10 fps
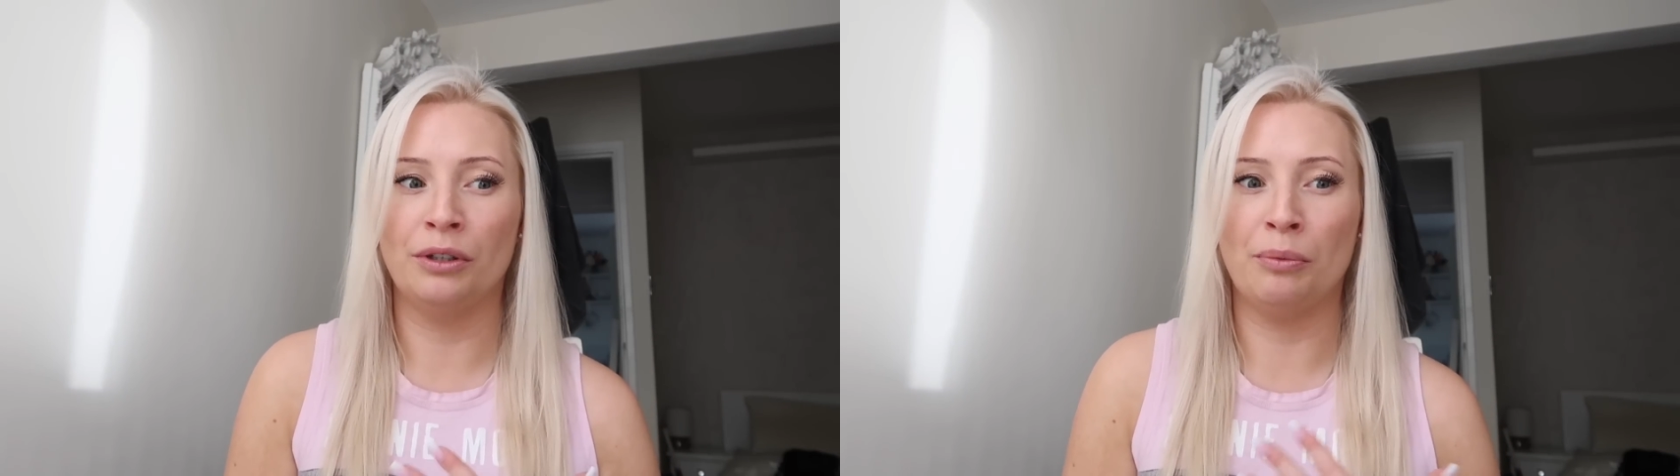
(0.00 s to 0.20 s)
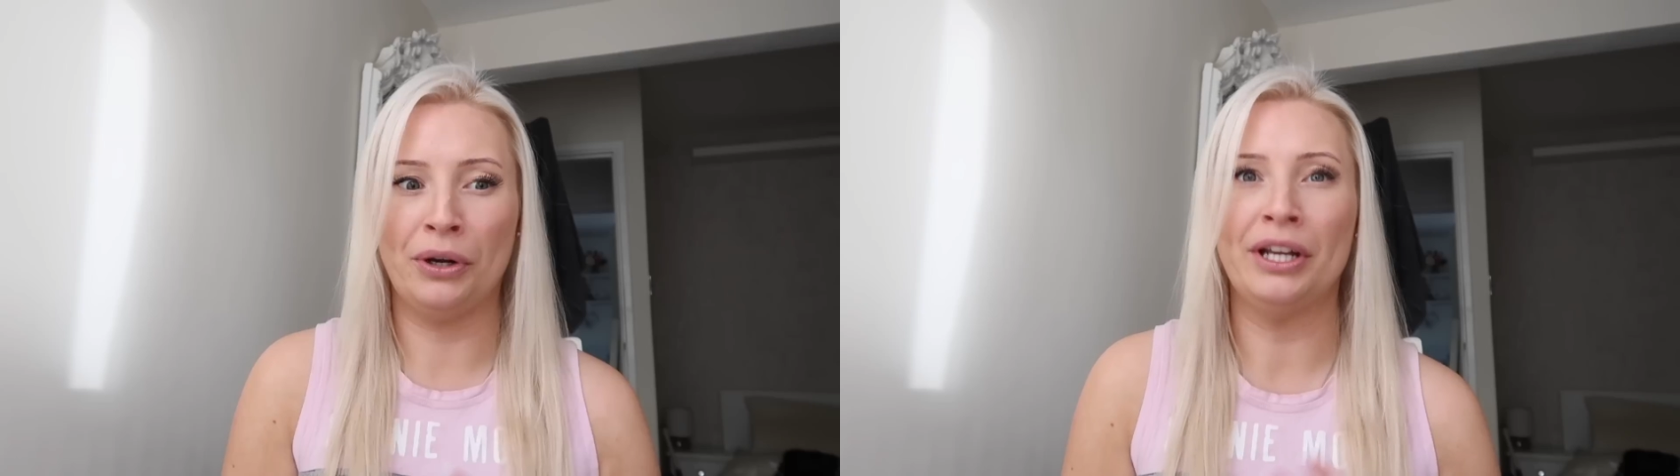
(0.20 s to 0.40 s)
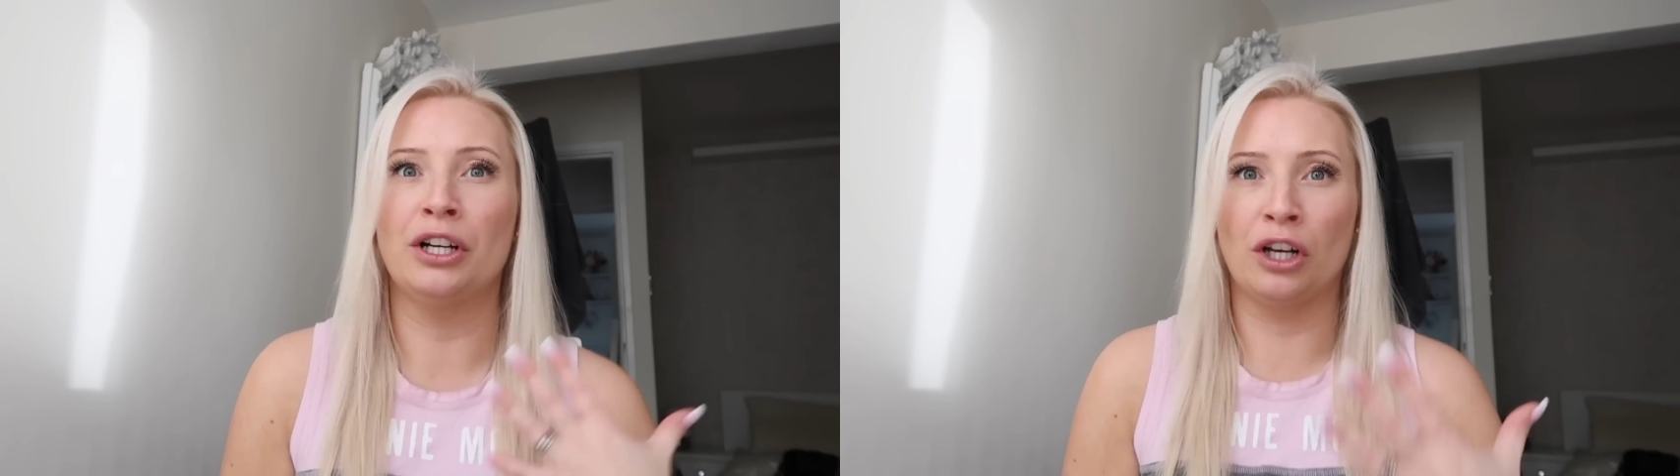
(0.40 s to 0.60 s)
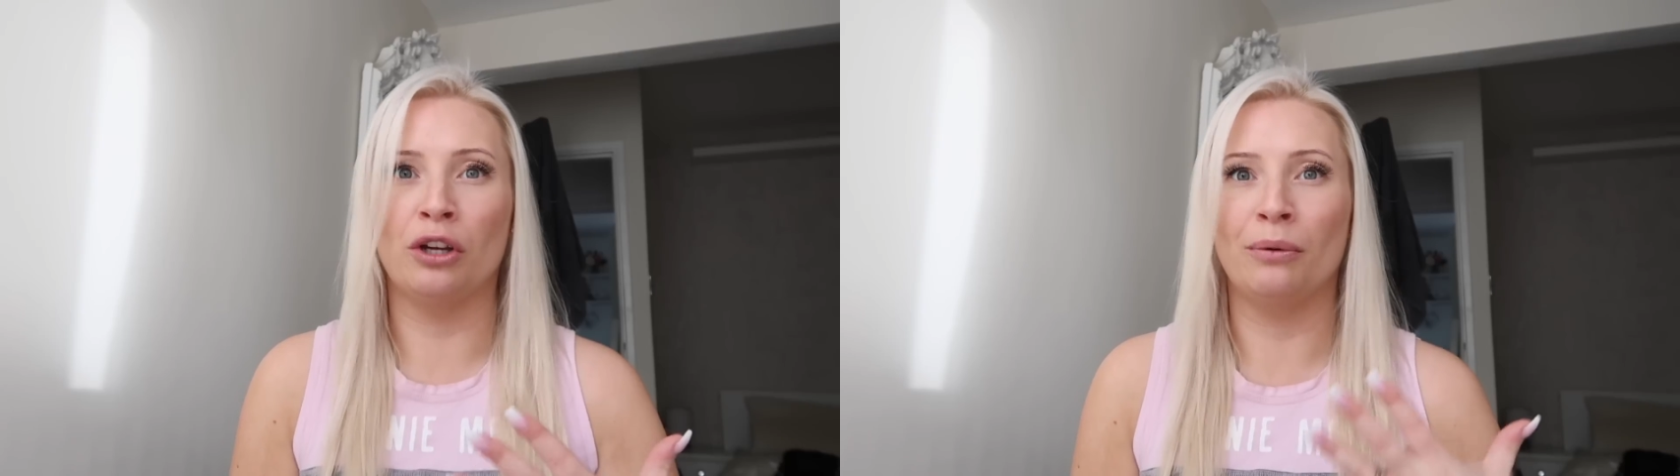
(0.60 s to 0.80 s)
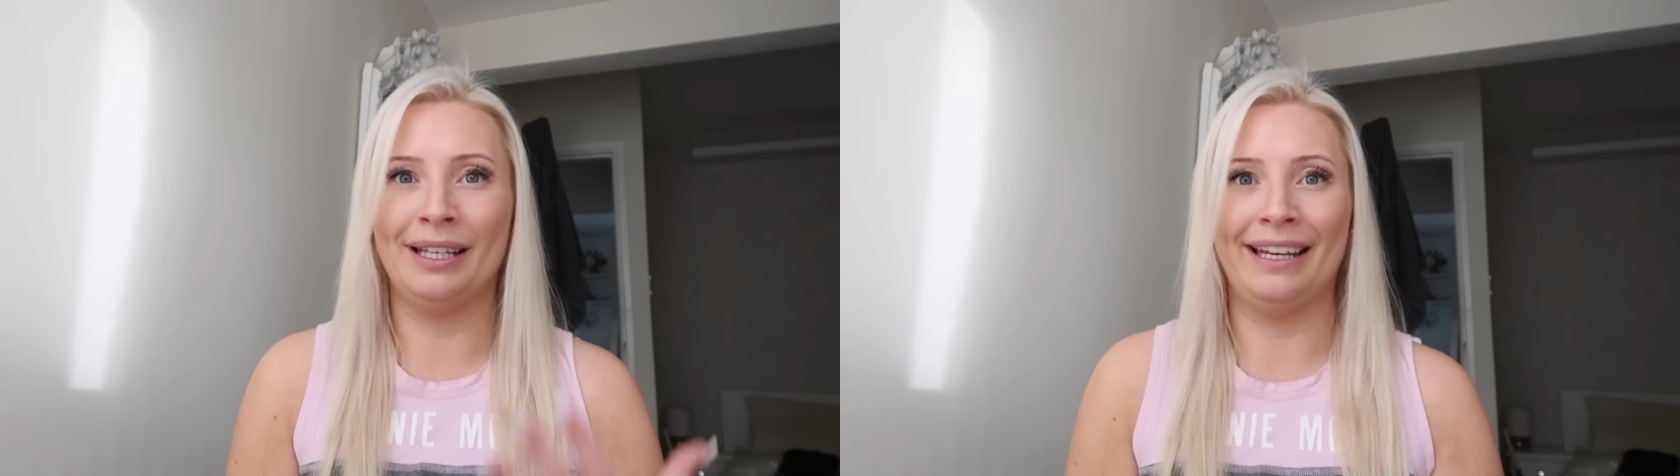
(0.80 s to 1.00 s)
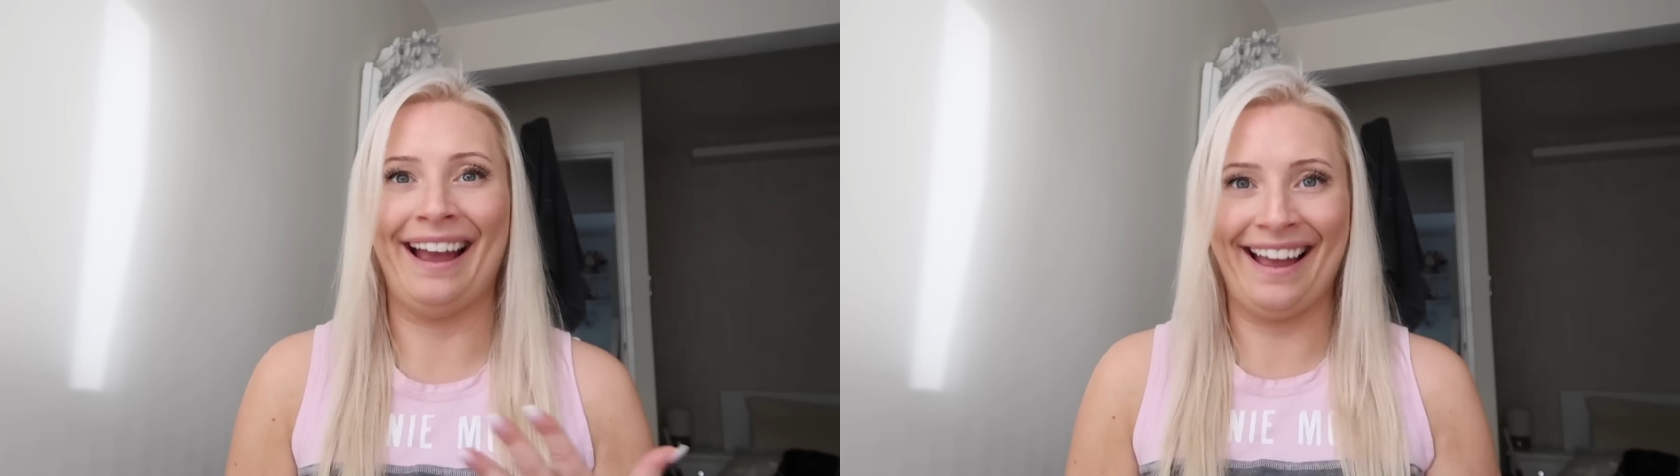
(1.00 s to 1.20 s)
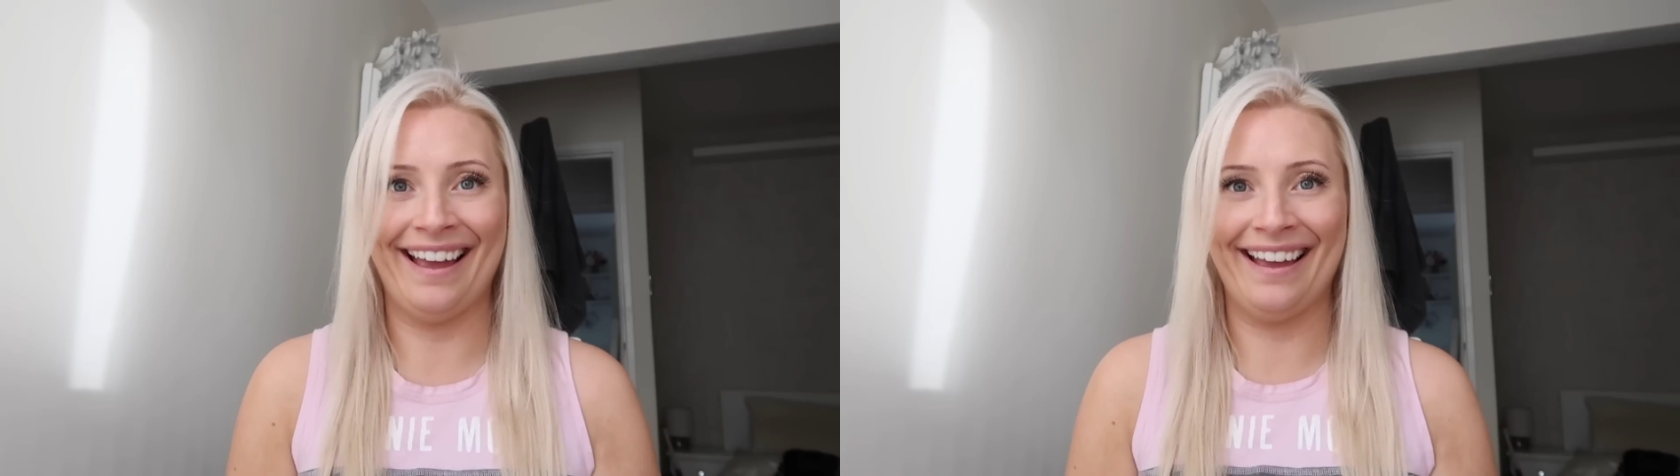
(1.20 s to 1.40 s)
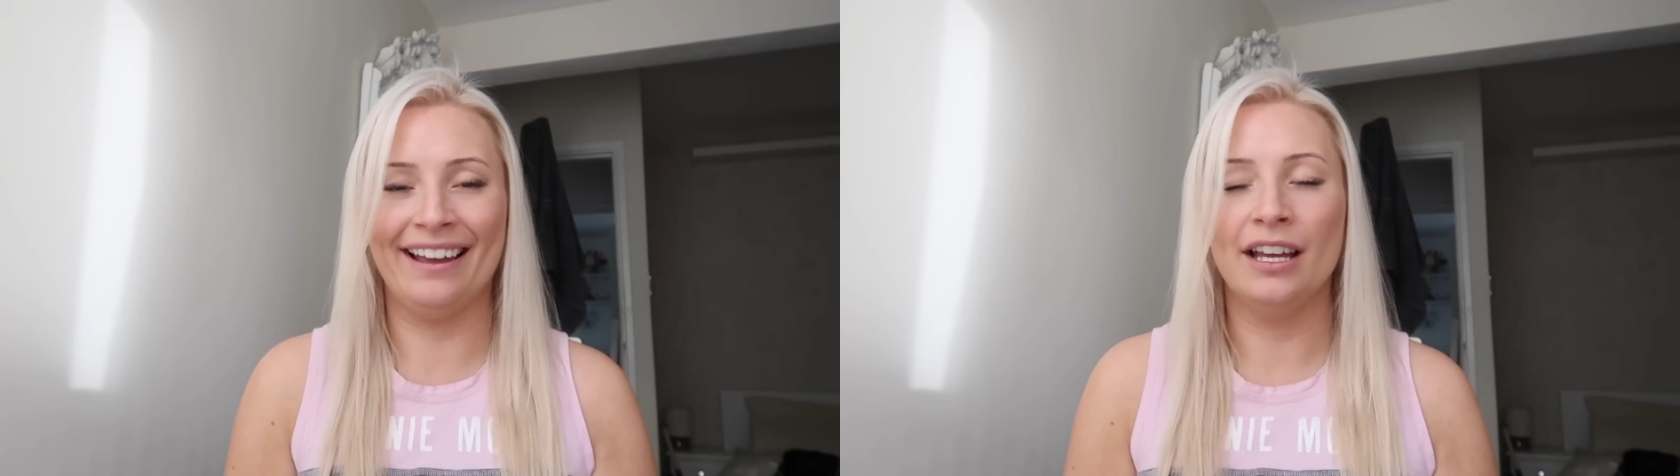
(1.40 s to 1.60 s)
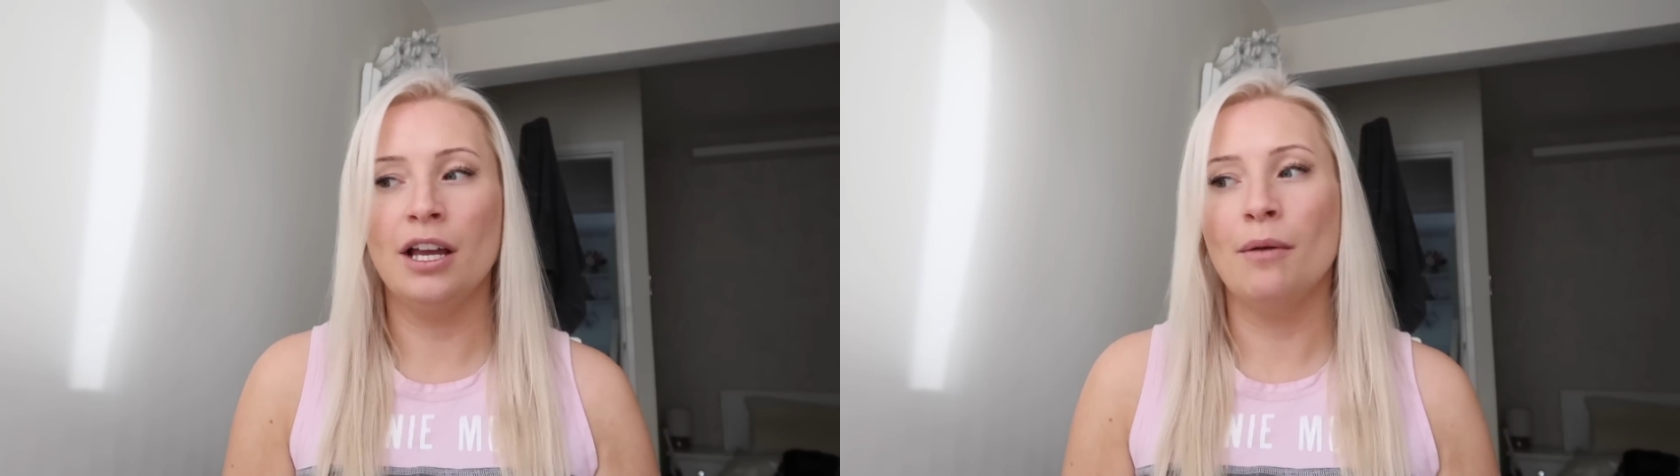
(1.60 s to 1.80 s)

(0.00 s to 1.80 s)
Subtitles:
you're putting glue in your hair,